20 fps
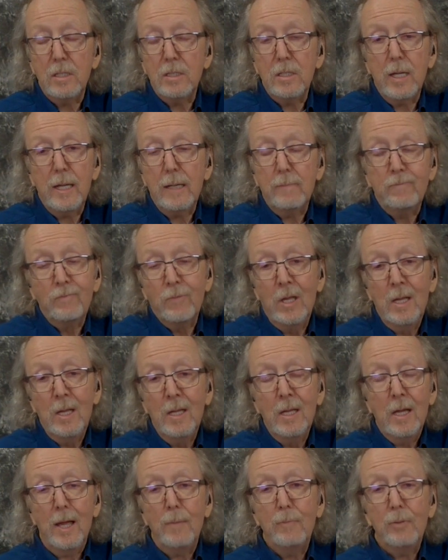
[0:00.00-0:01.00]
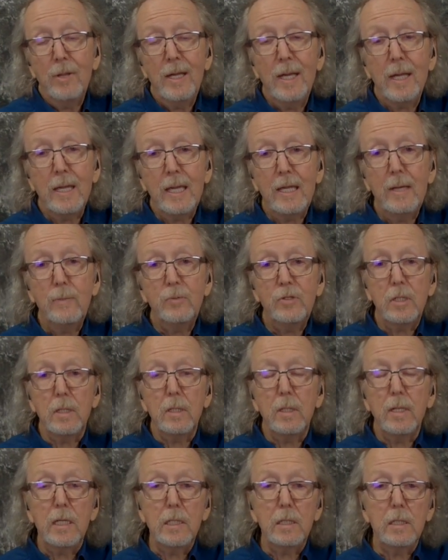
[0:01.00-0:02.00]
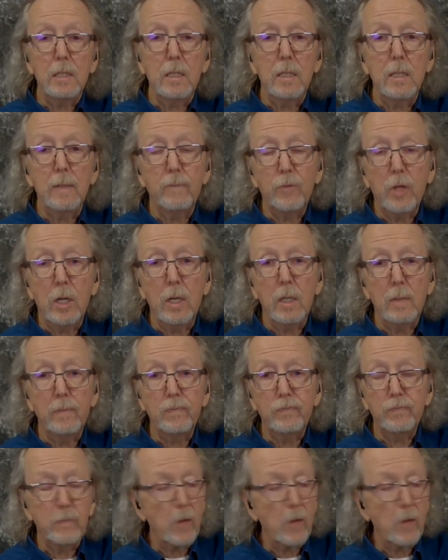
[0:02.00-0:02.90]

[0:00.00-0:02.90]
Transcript: It's like I play a Gibson that uh, uh,